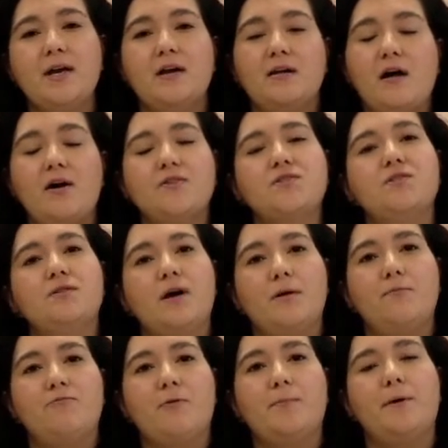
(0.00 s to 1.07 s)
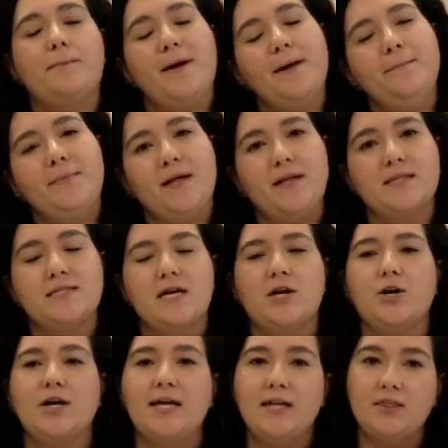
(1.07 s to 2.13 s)
It could also come from the pipelines that
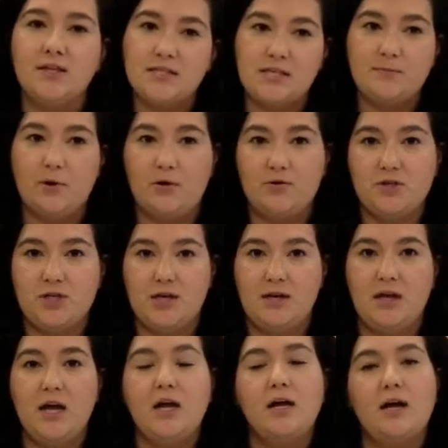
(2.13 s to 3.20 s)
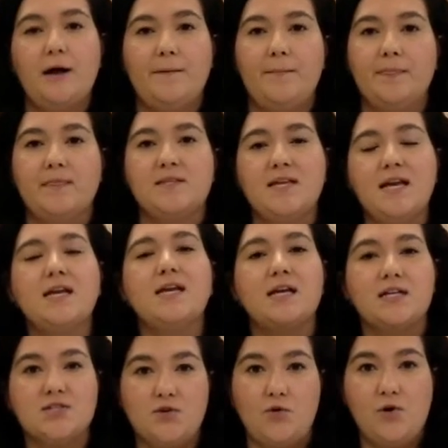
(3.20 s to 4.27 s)
are in the deep ocean, sending
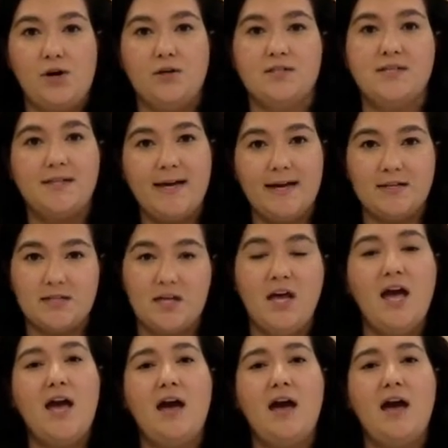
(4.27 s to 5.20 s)
us the oil to land.